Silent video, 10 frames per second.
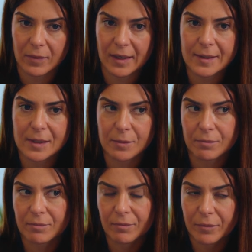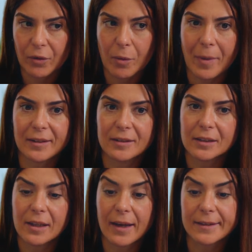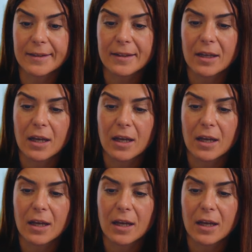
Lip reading: Let's be reminded that